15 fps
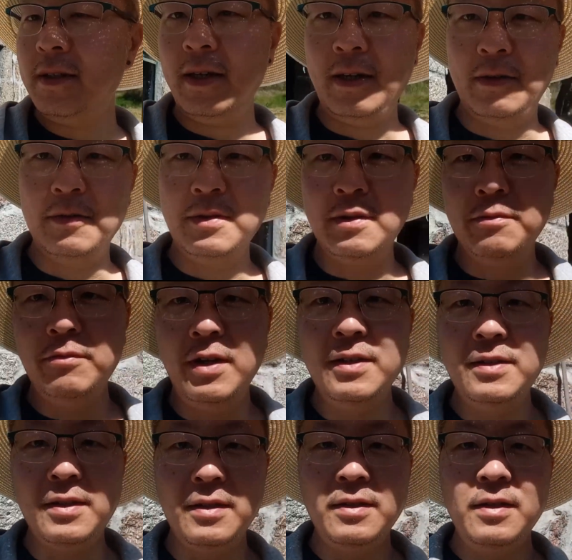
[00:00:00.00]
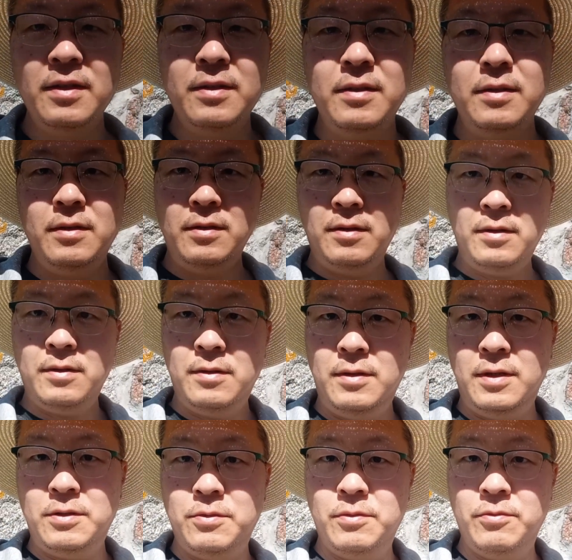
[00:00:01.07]
house I'm renting,
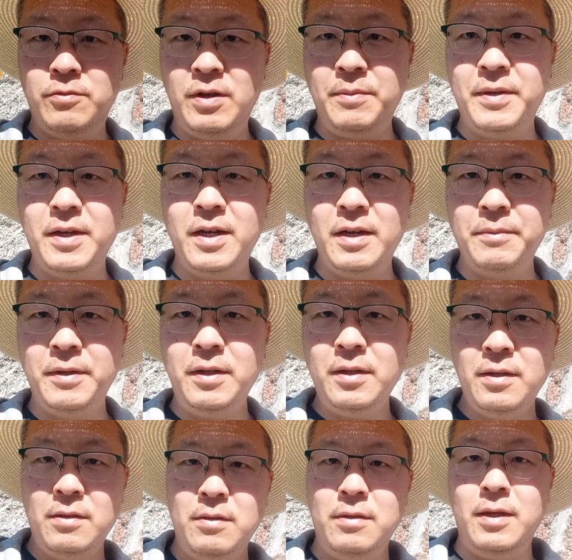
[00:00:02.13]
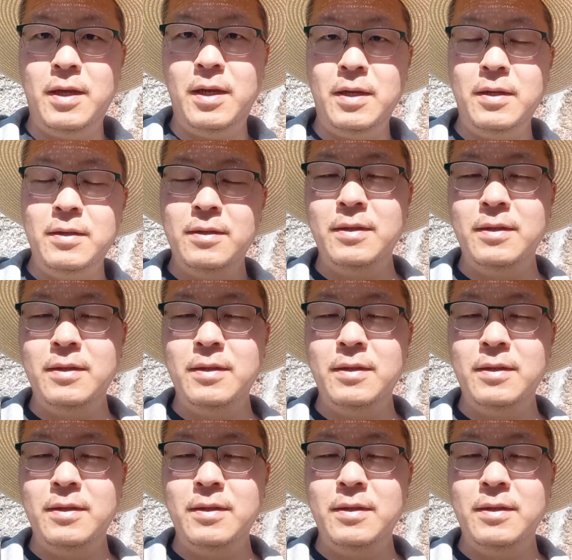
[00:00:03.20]
this one right behind me there,